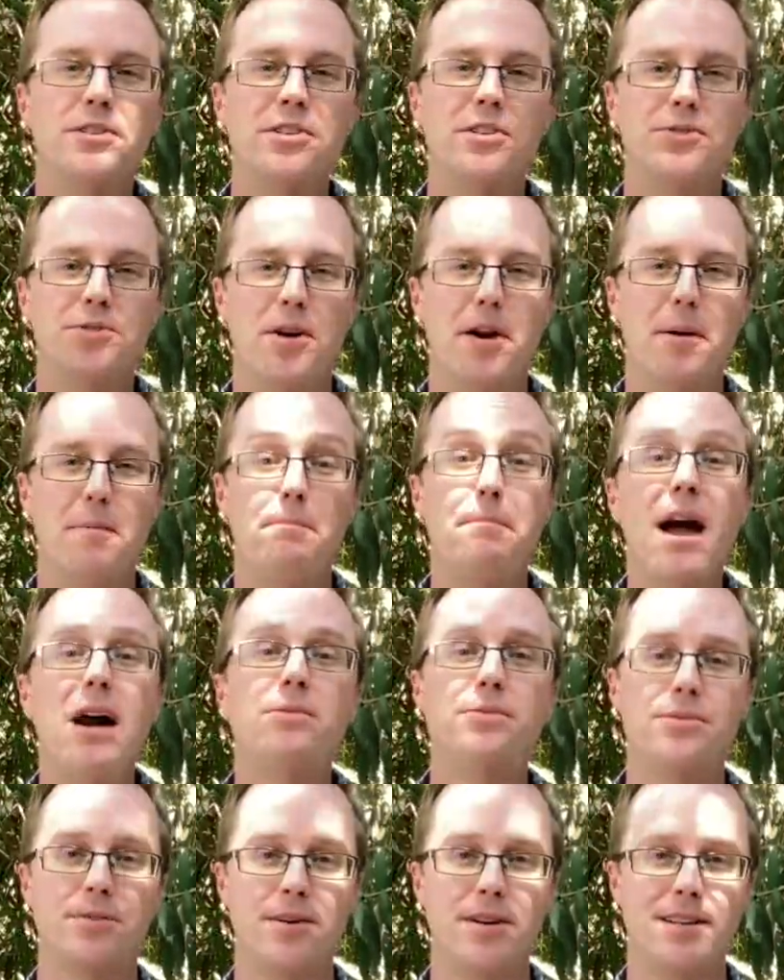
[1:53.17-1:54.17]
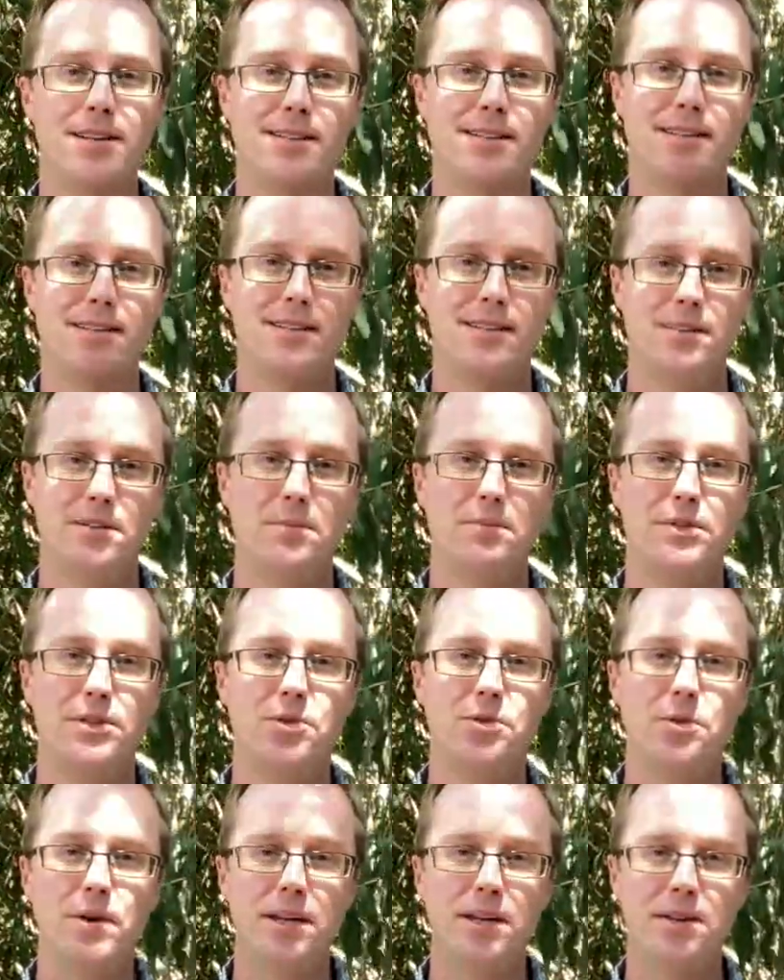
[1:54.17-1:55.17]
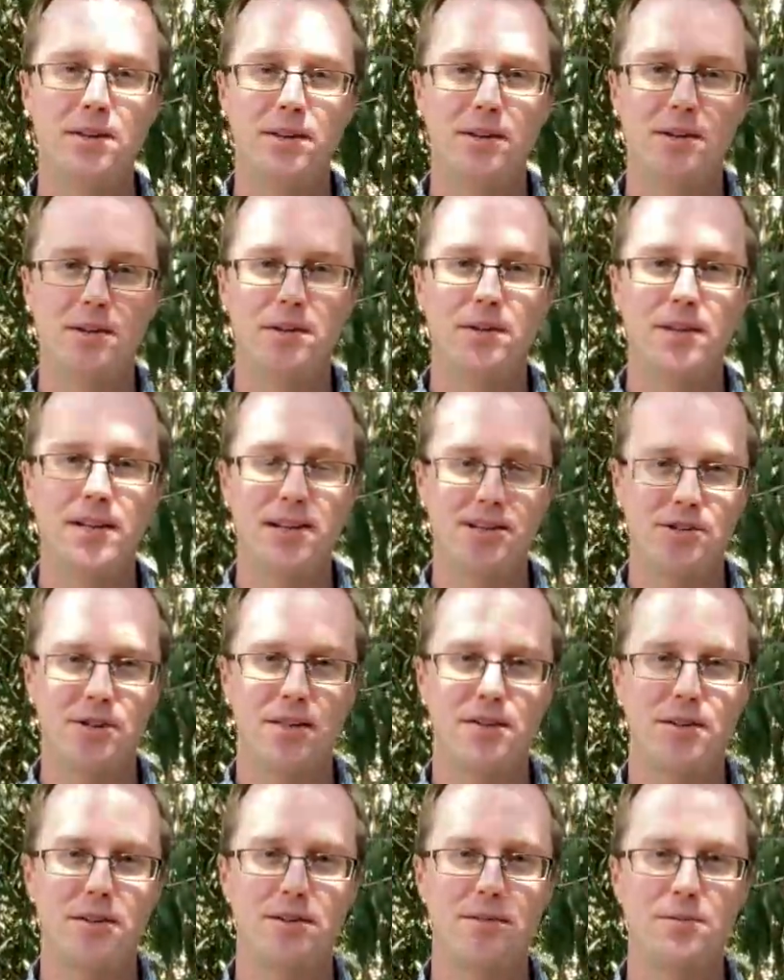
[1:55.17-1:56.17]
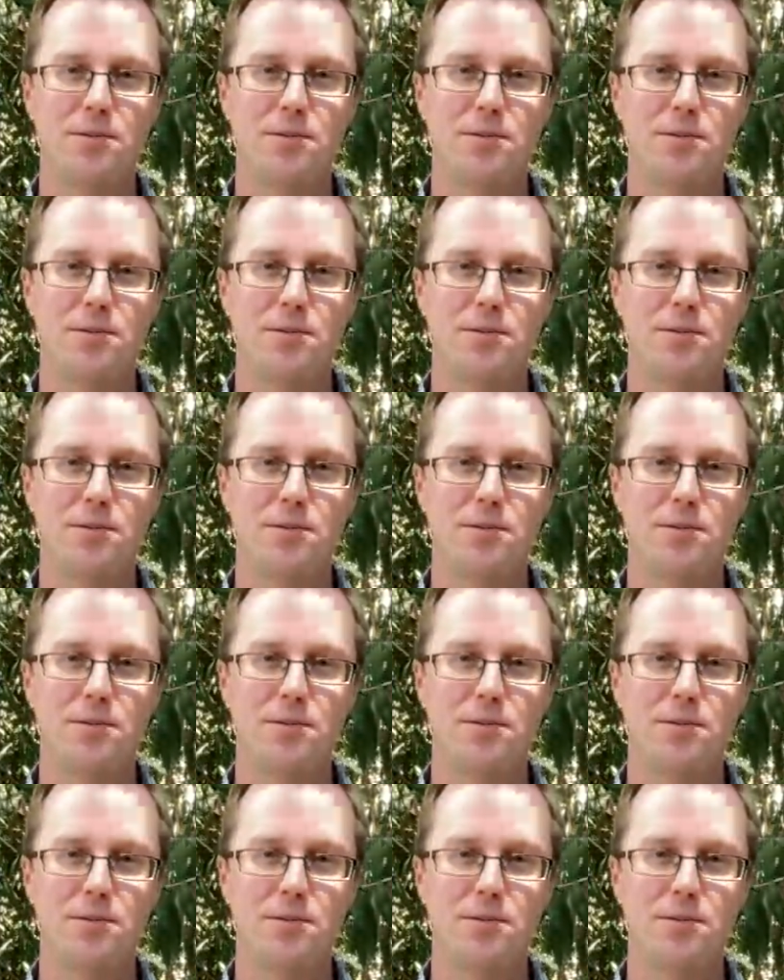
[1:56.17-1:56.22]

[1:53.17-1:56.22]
to draw boundaries between each other,